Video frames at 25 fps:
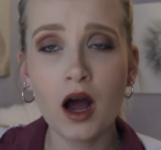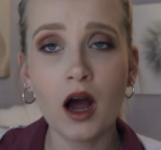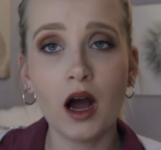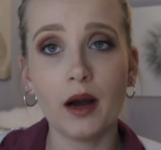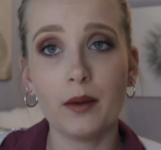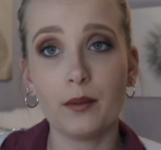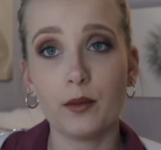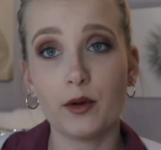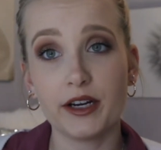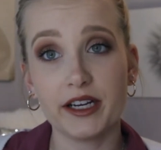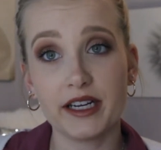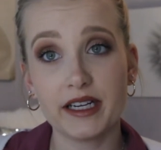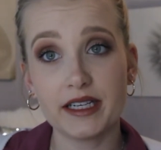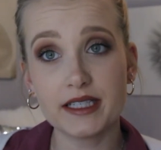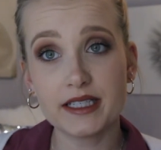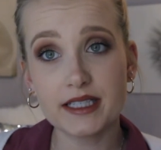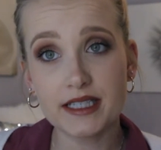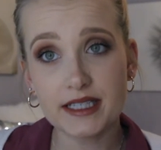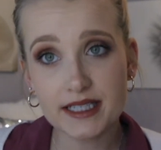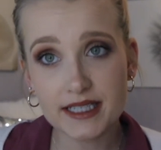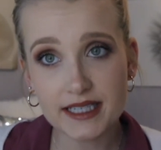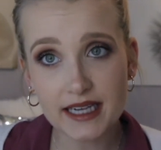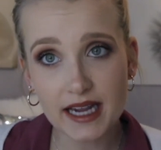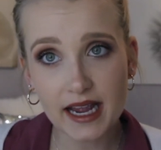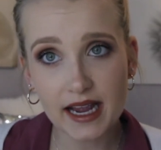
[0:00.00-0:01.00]
I'm wearing it
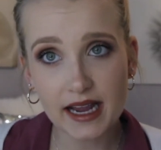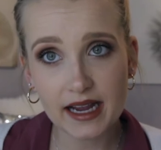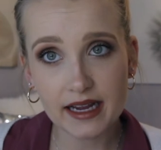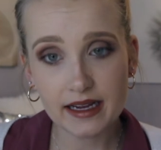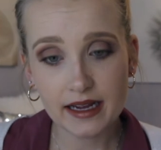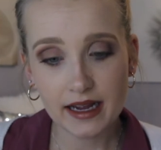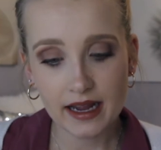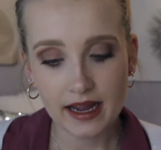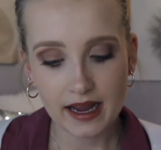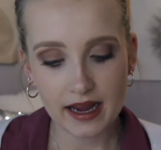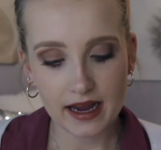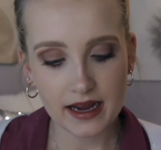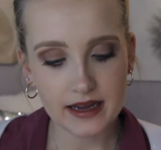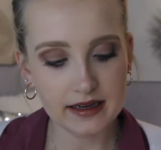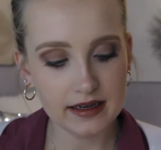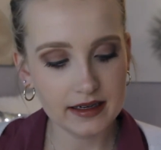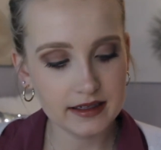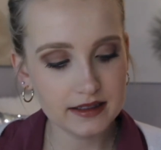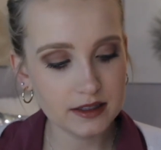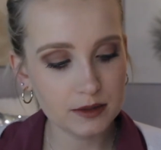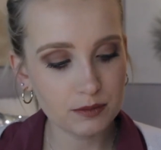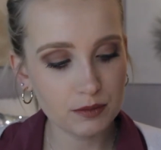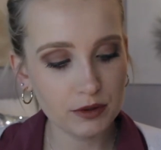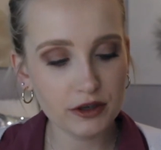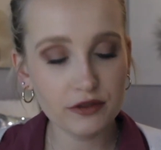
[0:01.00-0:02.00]
today, and
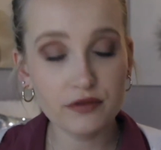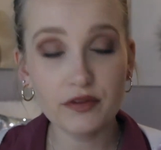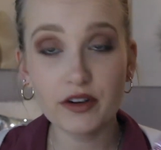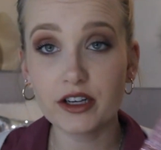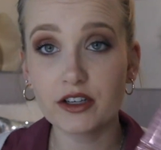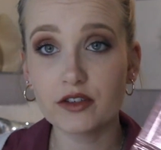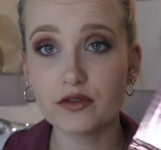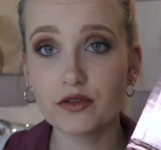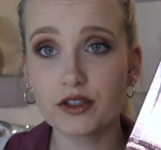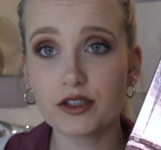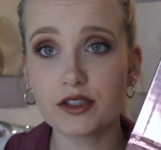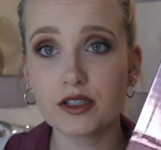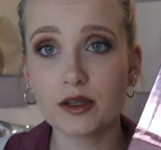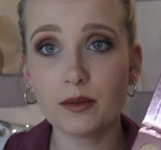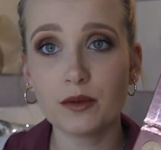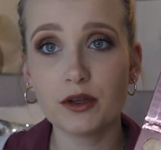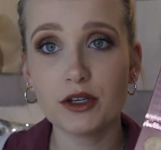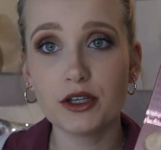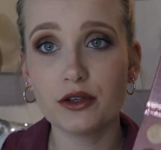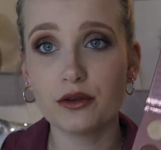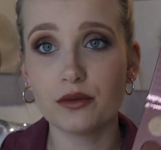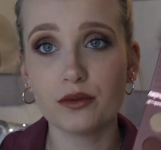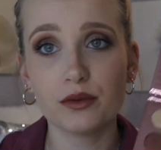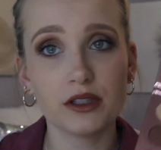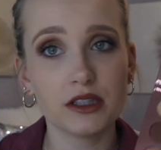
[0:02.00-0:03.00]
it's perfect for someone
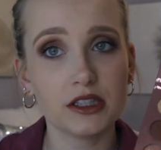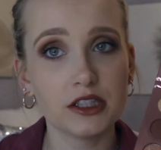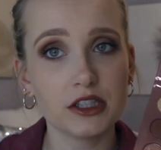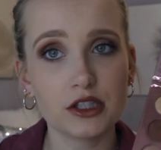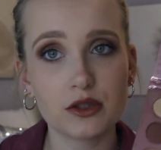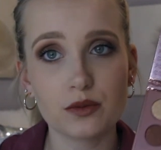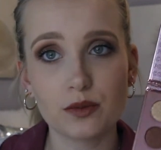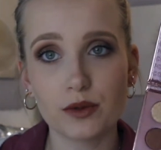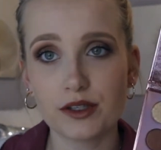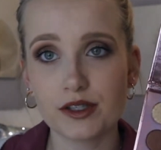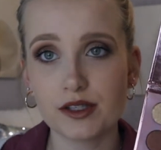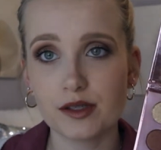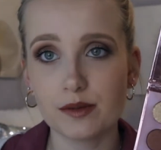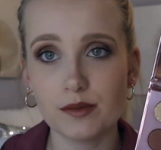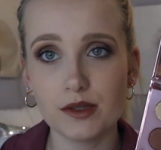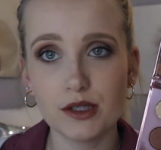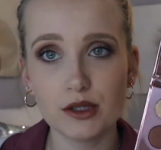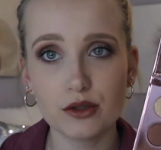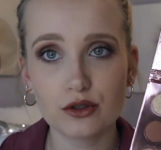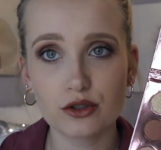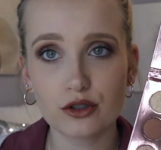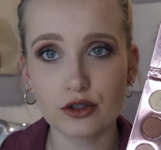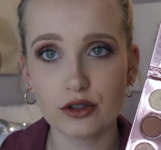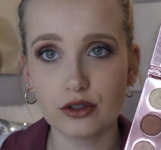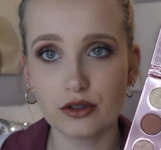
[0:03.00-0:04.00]
who really just wants some
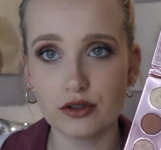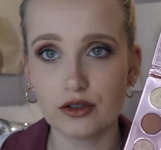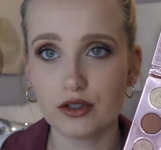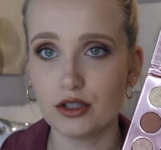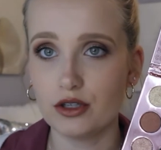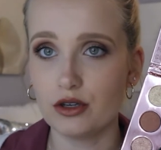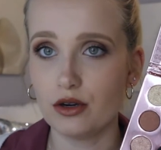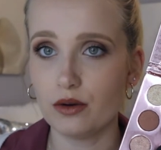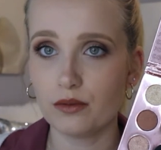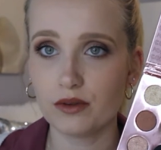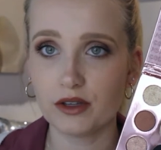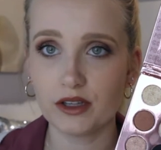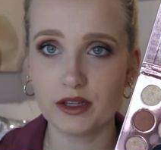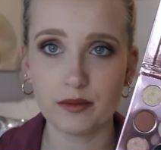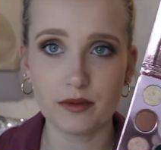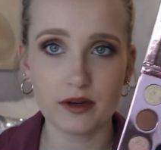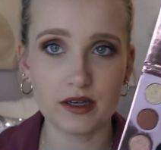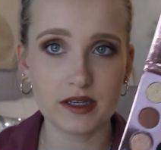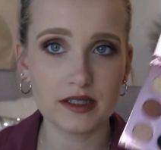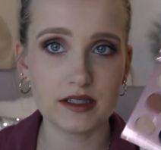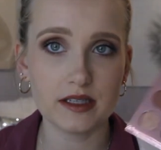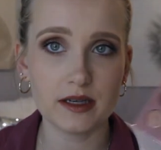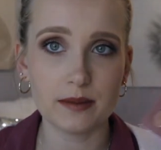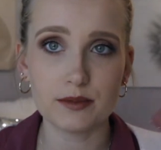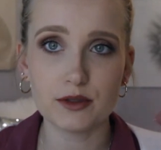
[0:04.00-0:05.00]
neutrals. You don't really
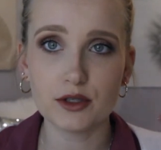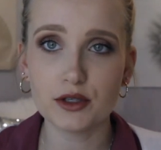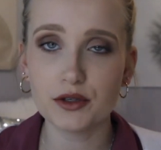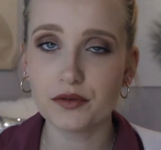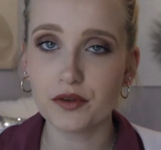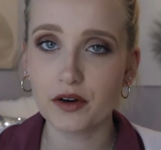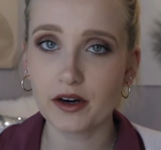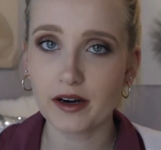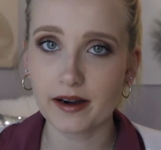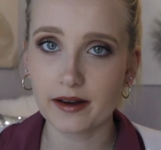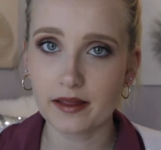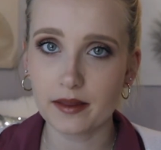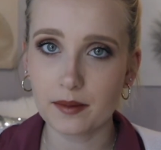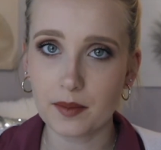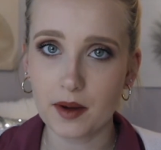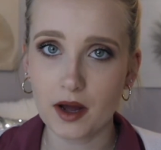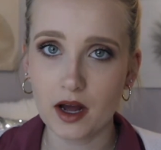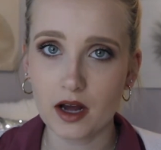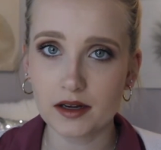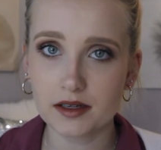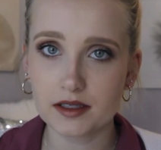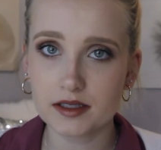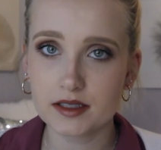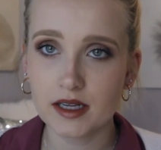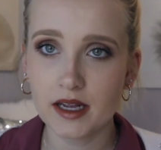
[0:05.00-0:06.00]
want to step too far out of the
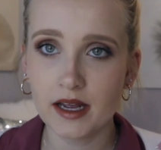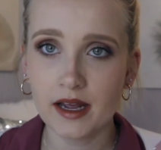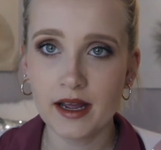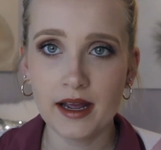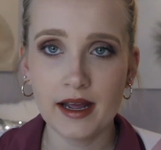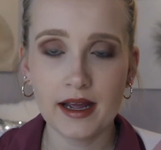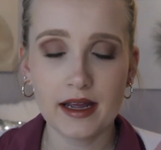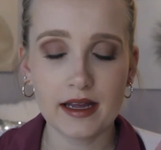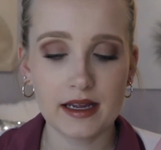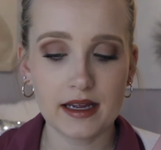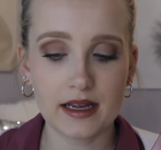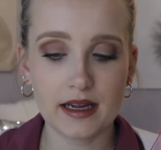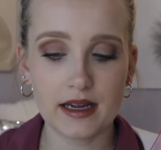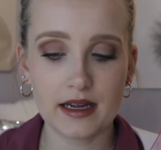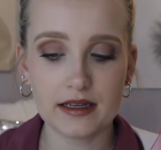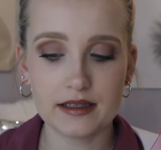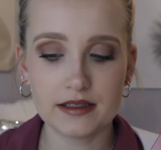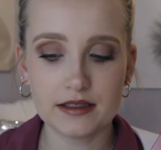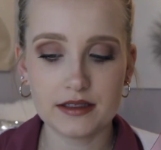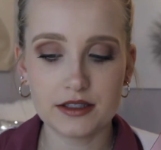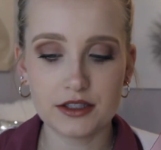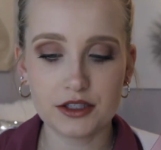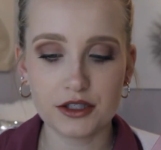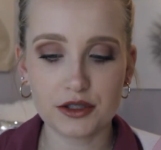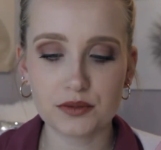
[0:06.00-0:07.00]
box,
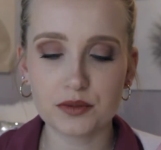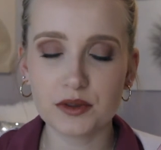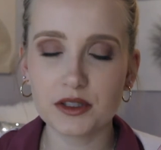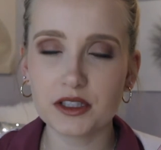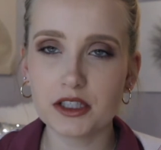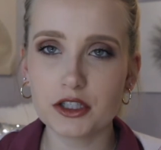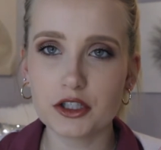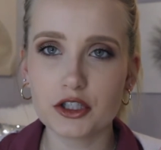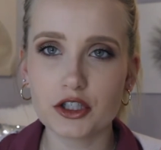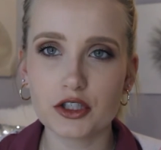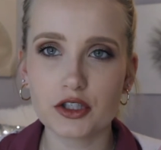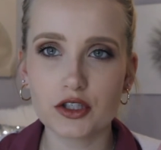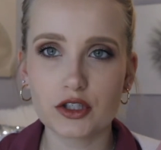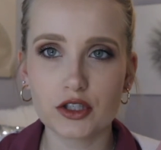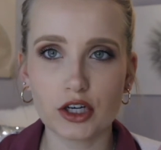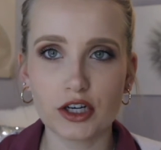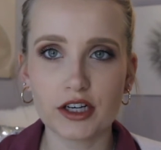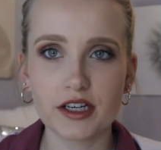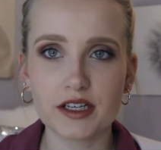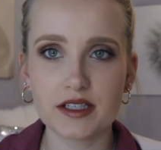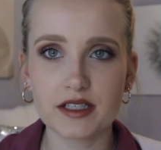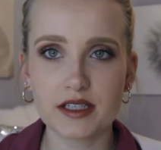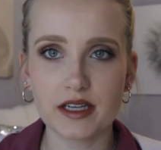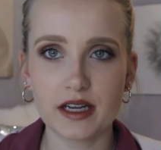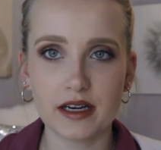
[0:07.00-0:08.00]
and you're really just
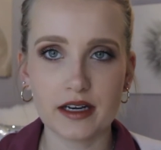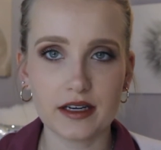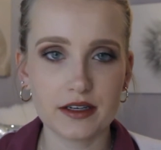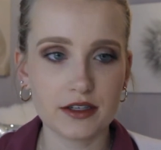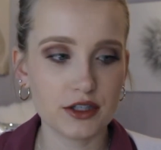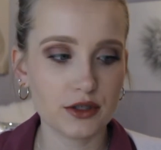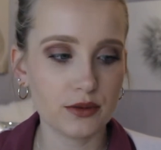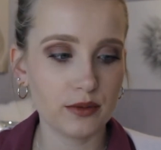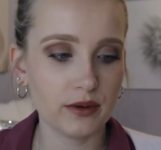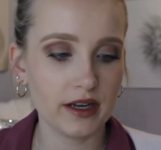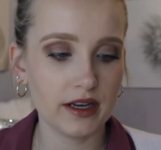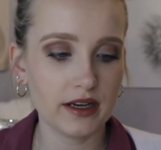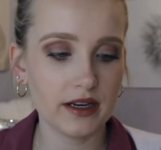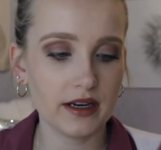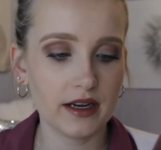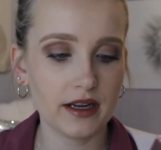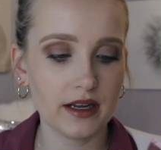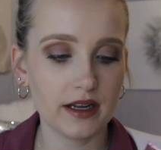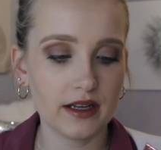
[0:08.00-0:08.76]
starting to get into it.